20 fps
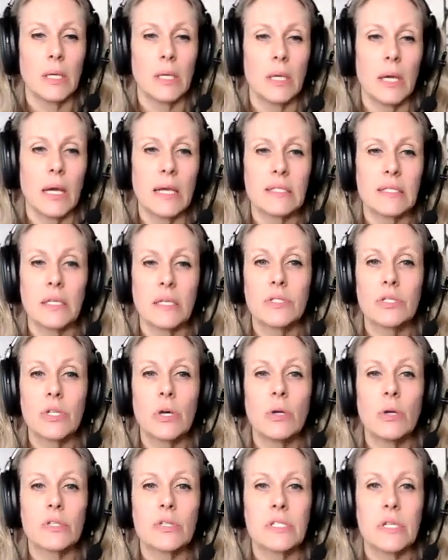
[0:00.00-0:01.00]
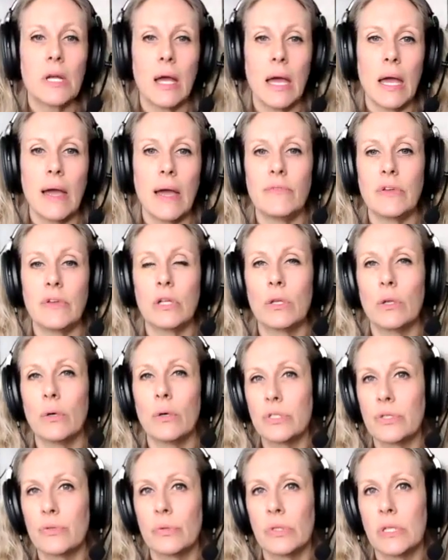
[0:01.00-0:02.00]
as adults not having
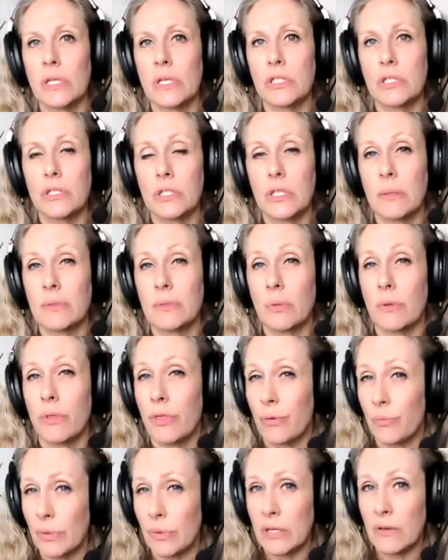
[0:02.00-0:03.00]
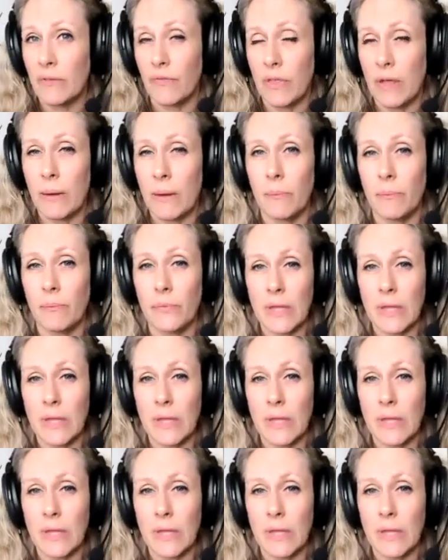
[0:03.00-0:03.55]
close relationships with three of them.